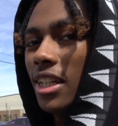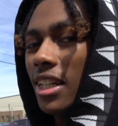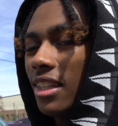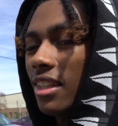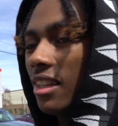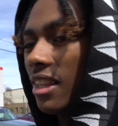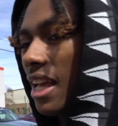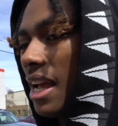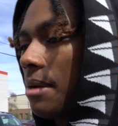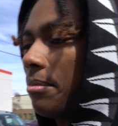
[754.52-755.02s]
to get
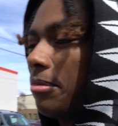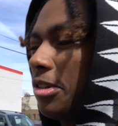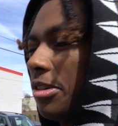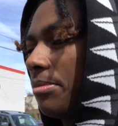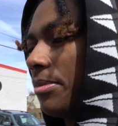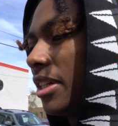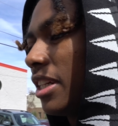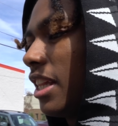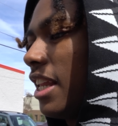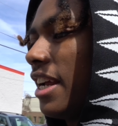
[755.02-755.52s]
the Lambo or
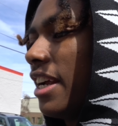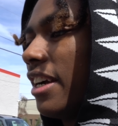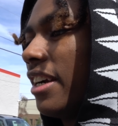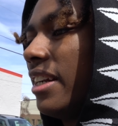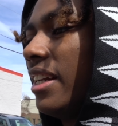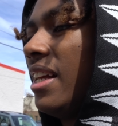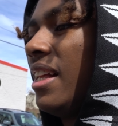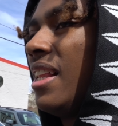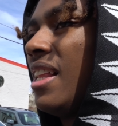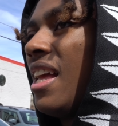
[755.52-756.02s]
McLaren.
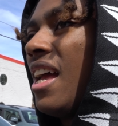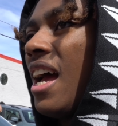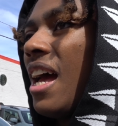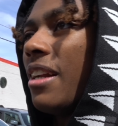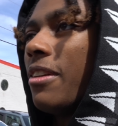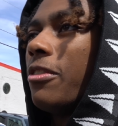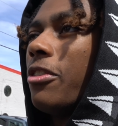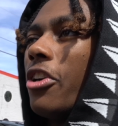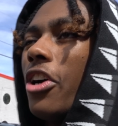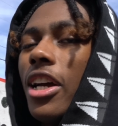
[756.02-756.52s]
I
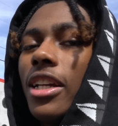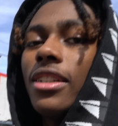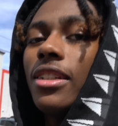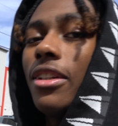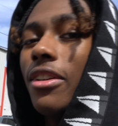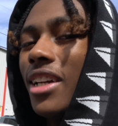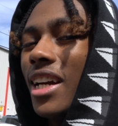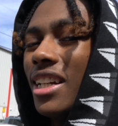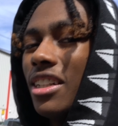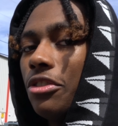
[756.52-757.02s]
don't know, I
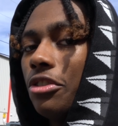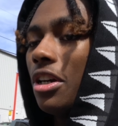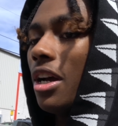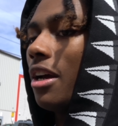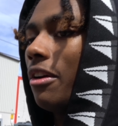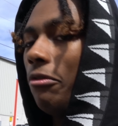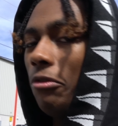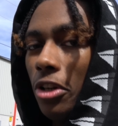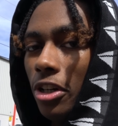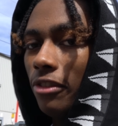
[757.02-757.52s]
still got to
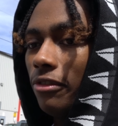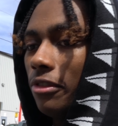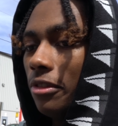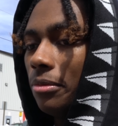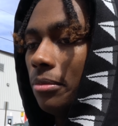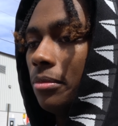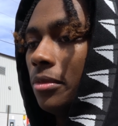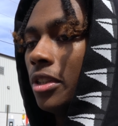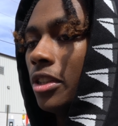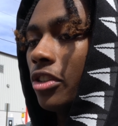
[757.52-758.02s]
drive one of them.
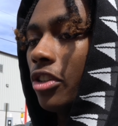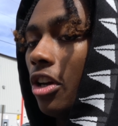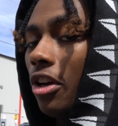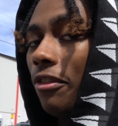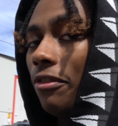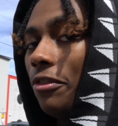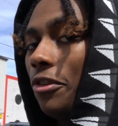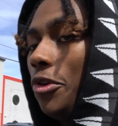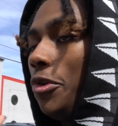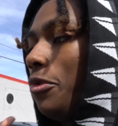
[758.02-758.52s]
So
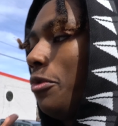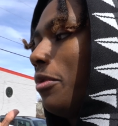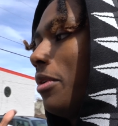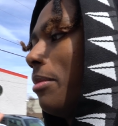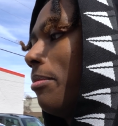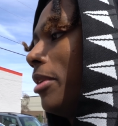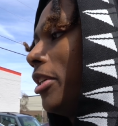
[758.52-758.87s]
if you in